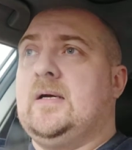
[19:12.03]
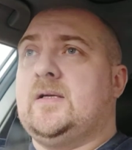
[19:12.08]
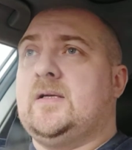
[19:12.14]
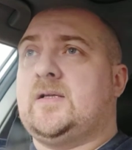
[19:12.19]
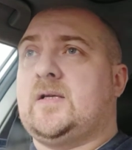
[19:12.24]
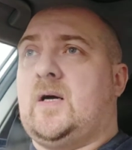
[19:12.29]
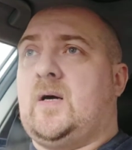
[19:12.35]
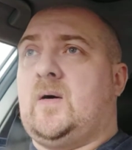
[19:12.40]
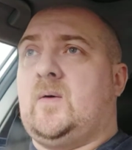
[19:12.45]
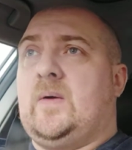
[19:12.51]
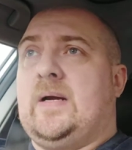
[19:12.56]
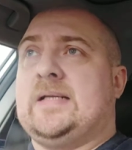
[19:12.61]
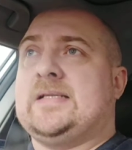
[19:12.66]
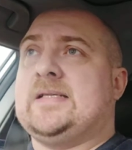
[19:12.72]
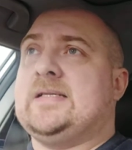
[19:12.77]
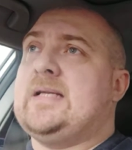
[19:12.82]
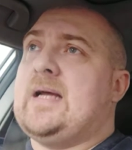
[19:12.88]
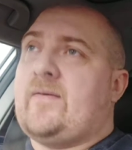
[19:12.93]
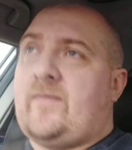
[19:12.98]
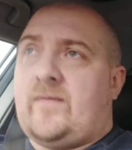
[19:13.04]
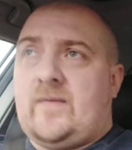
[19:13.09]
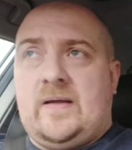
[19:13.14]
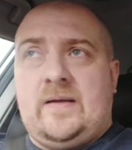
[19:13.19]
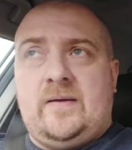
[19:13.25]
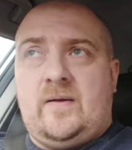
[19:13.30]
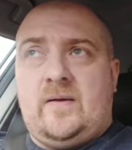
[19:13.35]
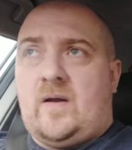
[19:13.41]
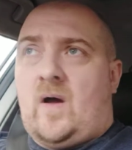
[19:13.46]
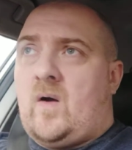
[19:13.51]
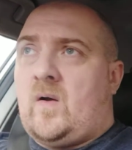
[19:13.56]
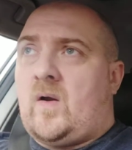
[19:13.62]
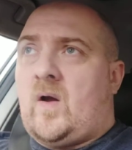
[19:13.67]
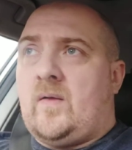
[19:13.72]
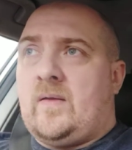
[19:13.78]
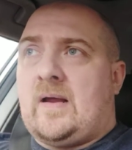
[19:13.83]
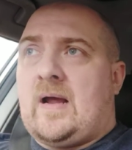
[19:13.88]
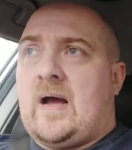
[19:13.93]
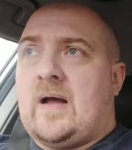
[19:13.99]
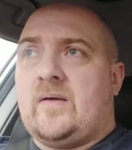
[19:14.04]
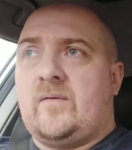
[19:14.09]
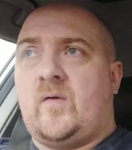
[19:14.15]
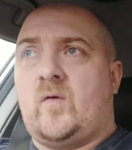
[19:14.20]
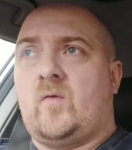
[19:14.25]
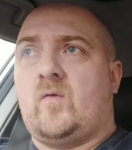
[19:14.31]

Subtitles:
So it's definitely not got the kind of